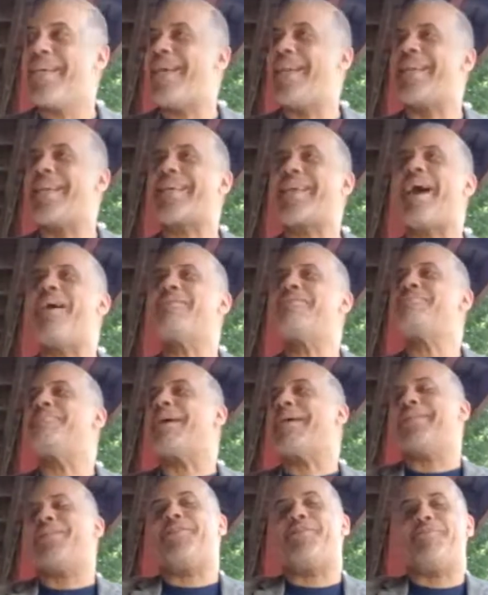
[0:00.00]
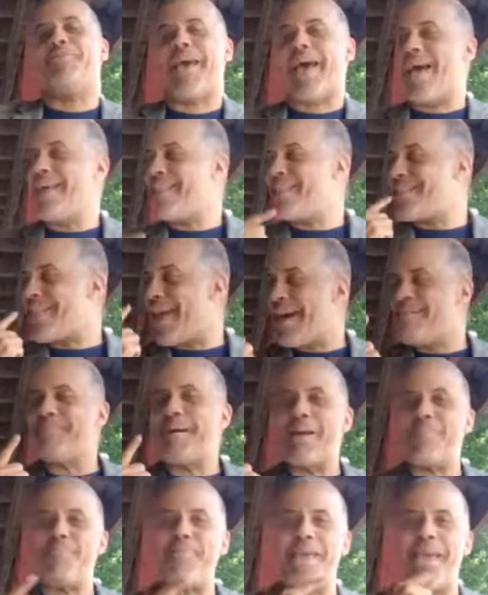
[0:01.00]
An accountant might do that.
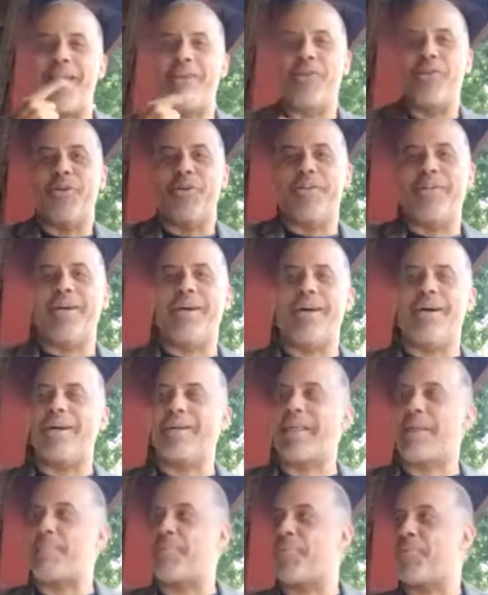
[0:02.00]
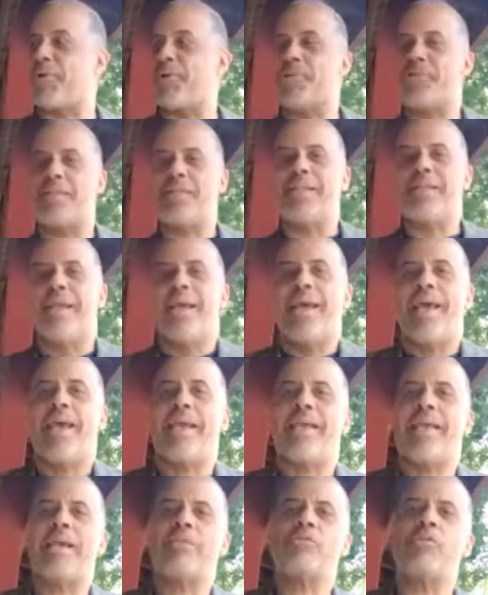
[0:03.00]
That might be a good type of person.
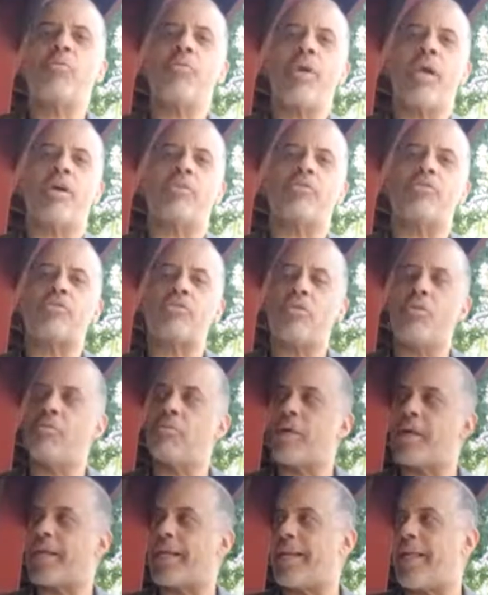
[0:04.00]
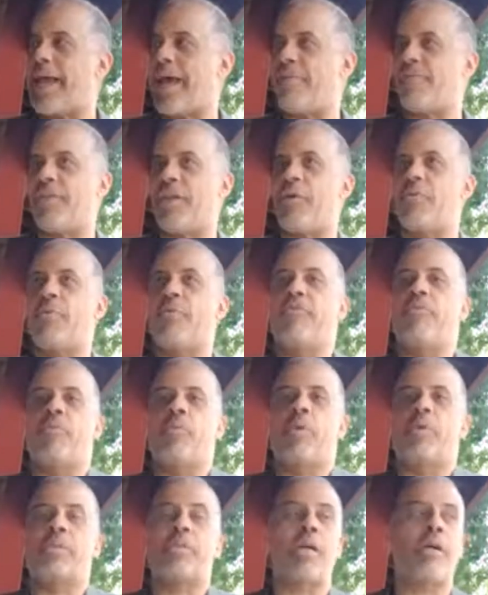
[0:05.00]
And guess what we are so lucky to have here?
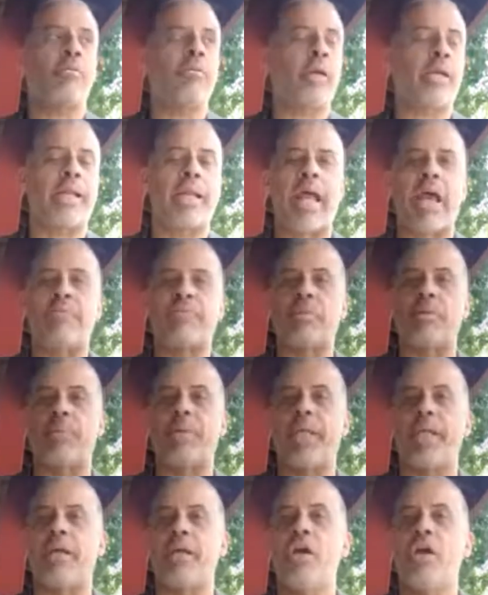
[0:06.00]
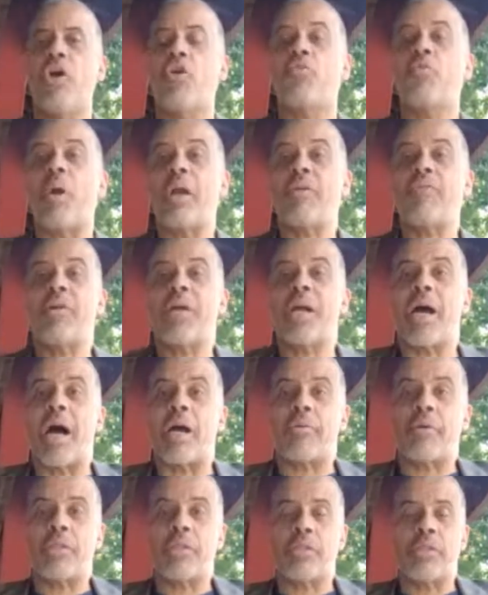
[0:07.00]
We're so lucky to have someone here running for
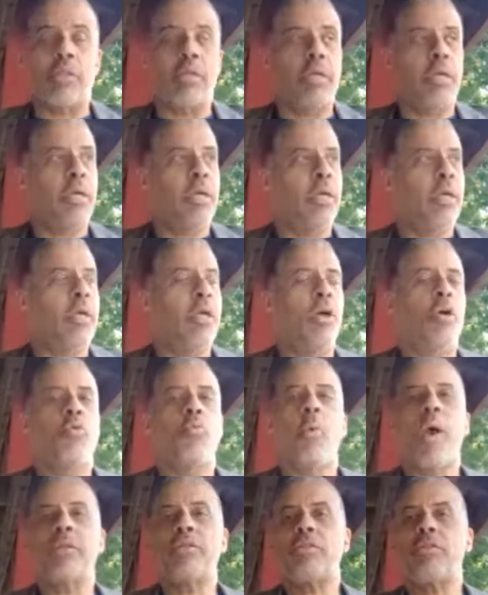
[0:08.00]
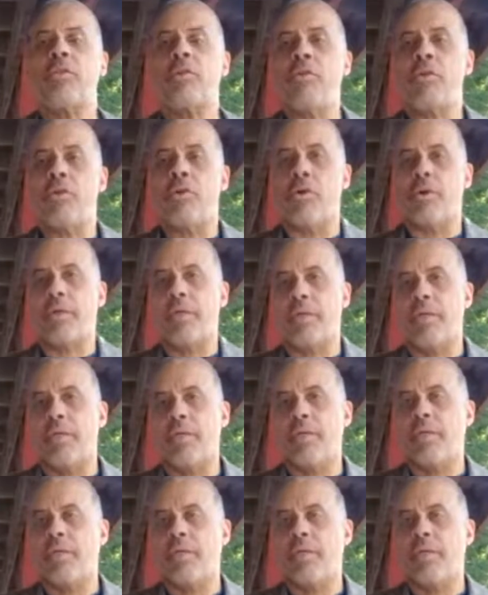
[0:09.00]
Congress, Western New York,